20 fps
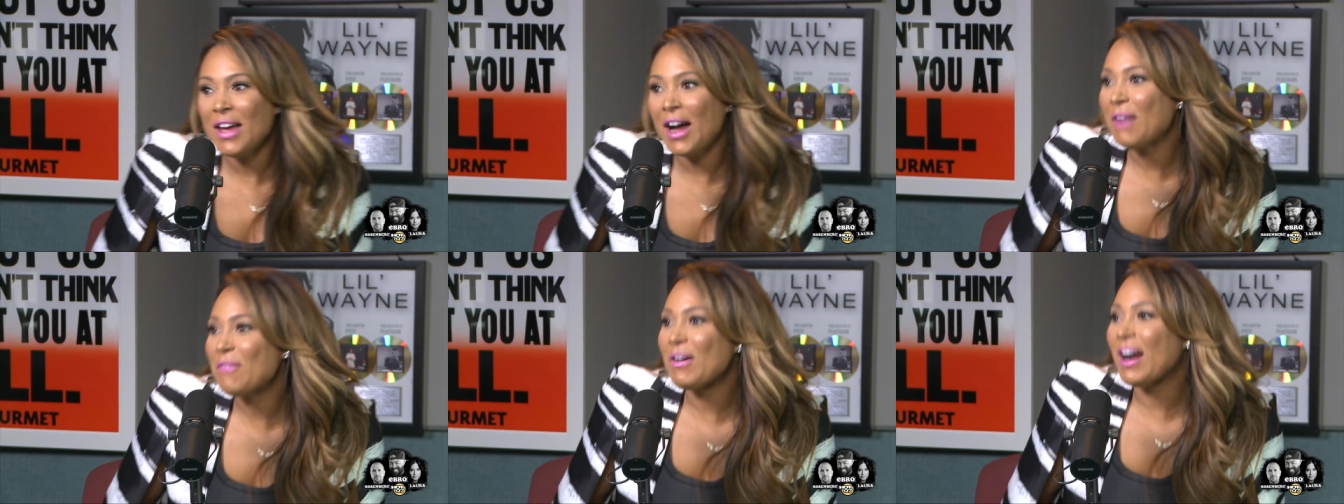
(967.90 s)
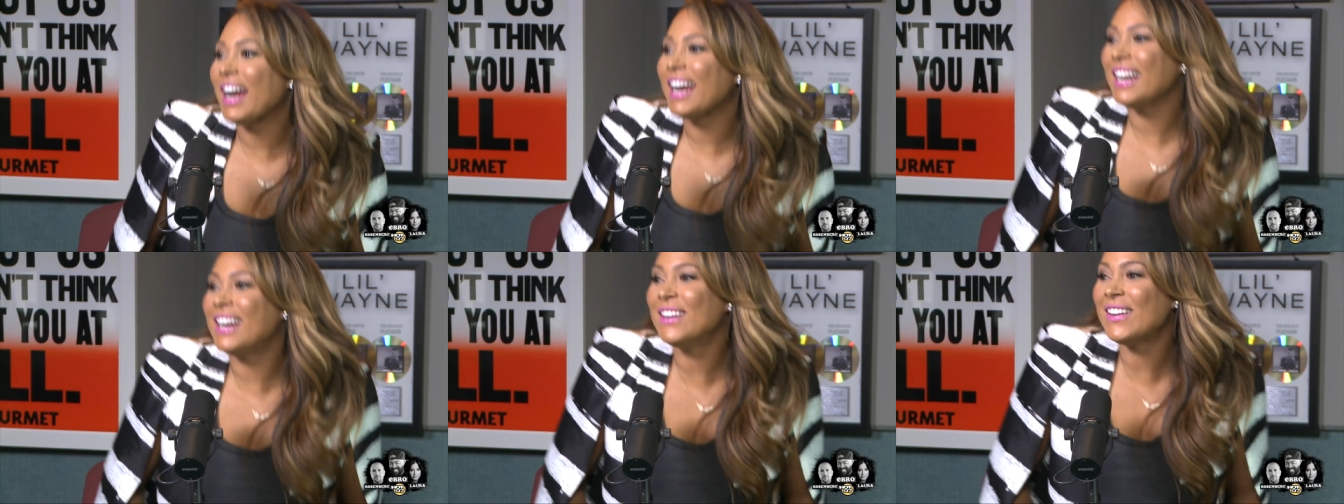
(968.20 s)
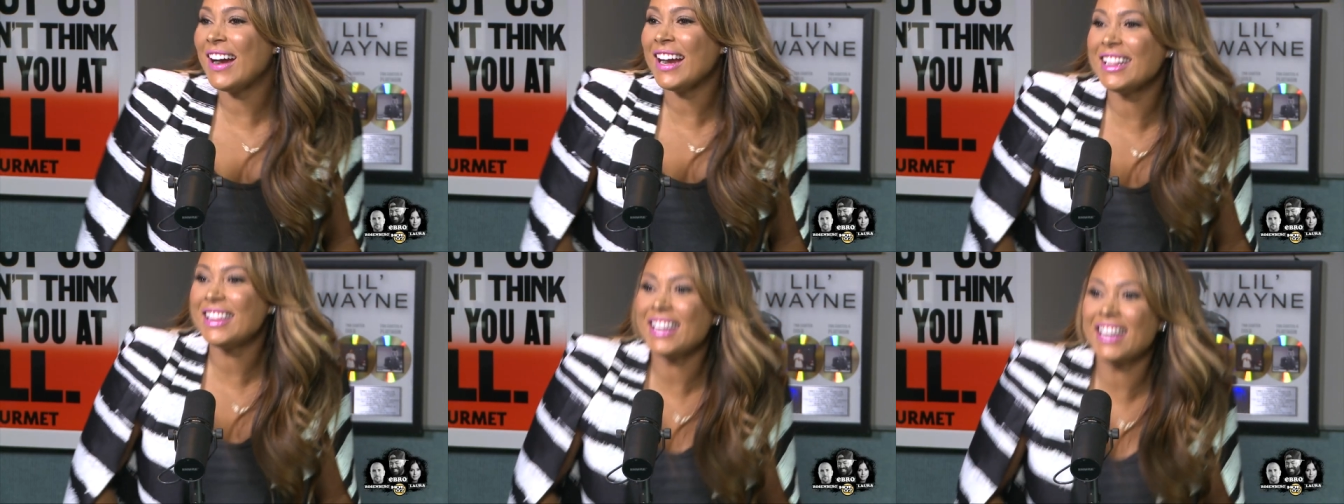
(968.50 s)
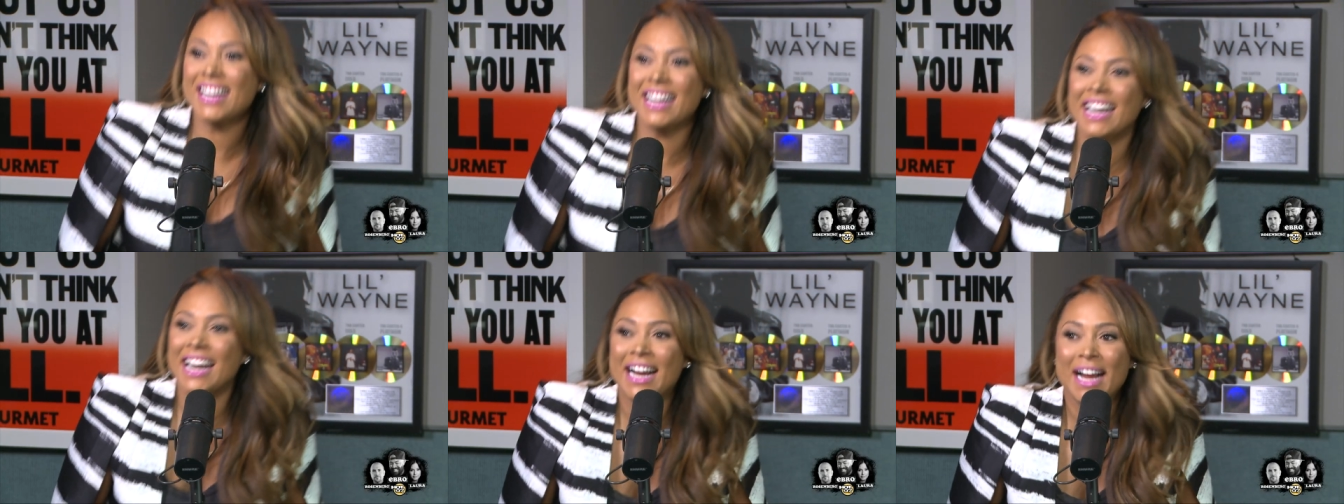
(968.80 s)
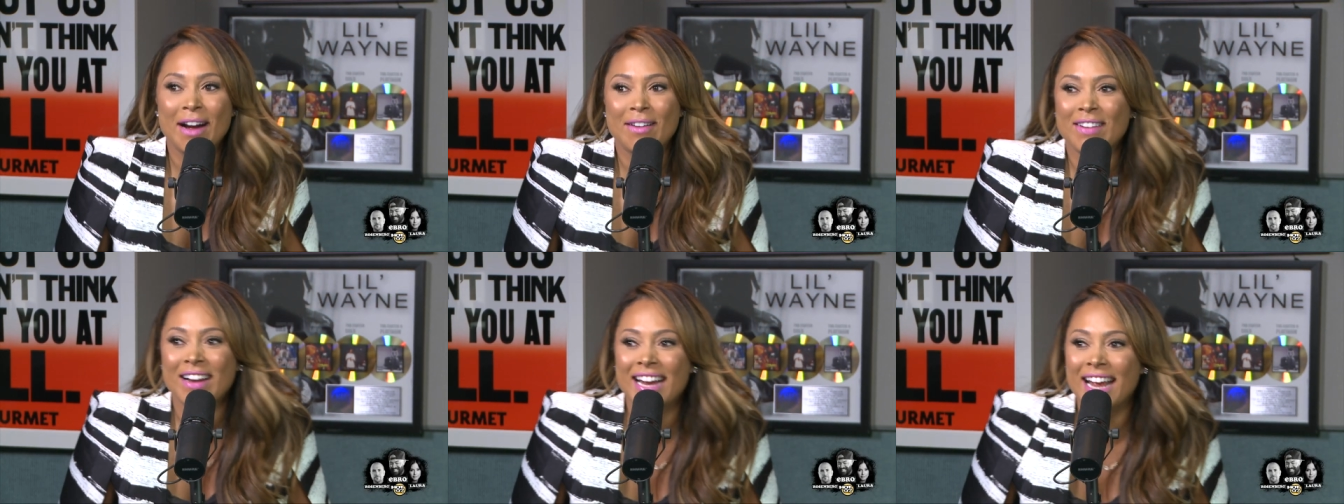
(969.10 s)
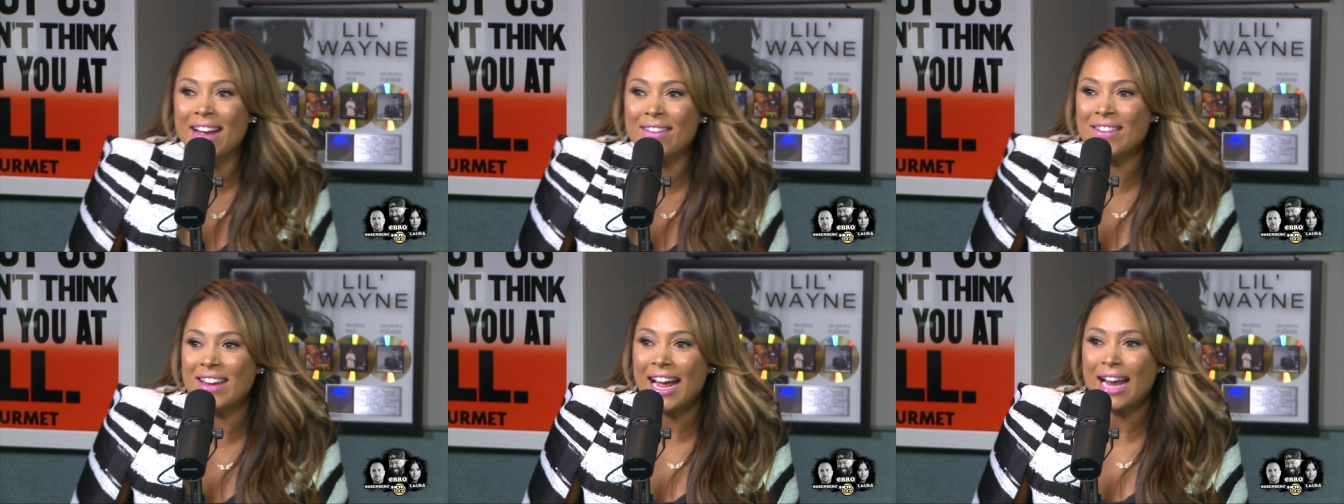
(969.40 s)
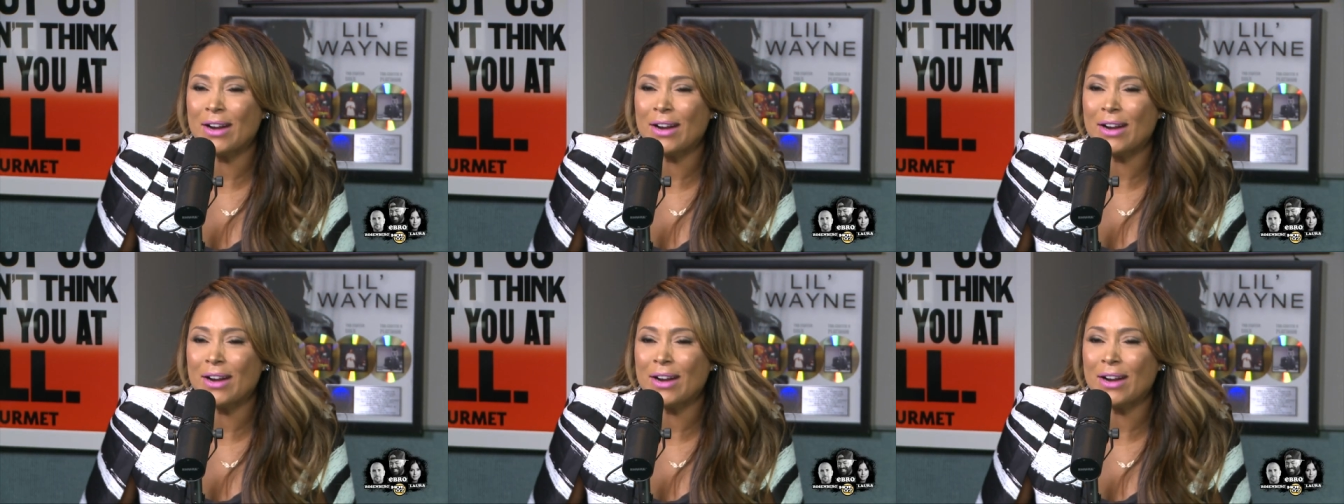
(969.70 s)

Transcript: They're right, right. They're gonna come and get me.